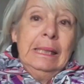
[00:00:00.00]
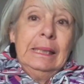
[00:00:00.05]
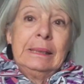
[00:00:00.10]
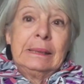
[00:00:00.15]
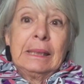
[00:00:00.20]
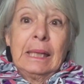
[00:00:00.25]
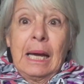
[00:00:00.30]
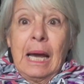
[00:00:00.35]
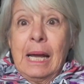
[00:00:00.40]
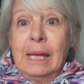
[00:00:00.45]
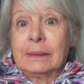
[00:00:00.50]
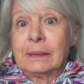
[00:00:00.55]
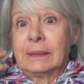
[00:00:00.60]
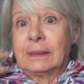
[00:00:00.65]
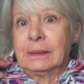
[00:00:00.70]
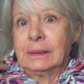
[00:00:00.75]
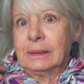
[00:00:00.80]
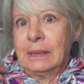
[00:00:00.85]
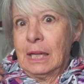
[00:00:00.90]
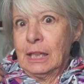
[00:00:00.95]
It
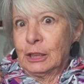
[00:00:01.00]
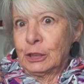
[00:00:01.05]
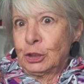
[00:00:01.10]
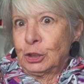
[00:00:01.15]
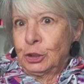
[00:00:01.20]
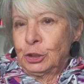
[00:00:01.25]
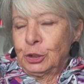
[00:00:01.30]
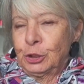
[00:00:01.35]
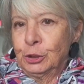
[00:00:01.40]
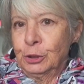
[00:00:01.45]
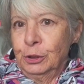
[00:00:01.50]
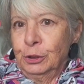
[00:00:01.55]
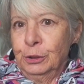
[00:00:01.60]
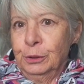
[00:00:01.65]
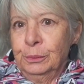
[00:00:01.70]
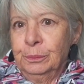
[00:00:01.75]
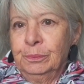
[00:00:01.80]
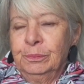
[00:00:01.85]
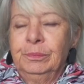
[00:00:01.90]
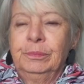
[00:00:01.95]
has
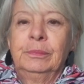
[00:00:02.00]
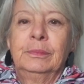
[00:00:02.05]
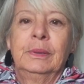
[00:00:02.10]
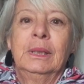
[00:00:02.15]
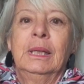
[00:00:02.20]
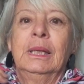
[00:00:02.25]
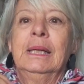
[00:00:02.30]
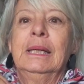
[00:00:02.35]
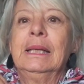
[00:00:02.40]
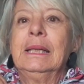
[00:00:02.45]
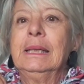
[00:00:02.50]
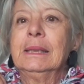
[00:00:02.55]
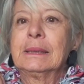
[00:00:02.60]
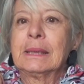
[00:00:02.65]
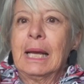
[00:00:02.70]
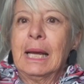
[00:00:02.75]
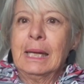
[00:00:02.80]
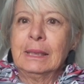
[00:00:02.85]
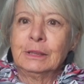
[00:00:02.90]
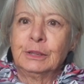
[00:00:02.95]
texture,
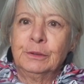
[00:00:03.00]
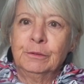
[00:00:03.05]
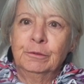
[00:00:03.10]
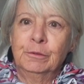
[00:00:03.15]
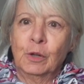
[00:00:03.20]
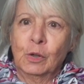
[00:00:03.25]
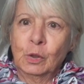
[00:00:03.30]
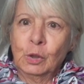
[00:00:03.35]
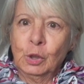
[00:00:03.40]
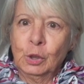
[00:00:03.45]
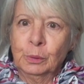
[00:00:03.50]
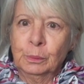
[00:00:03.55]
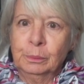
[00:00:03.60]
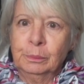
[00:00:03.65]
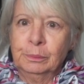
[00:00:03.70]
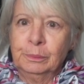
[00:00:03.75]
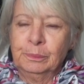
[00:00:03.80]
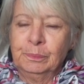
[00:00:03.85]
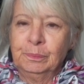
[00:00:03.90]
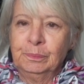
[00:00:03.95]
it has
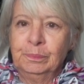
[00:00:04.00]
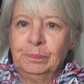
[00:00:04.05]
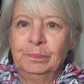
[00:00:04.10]
volume,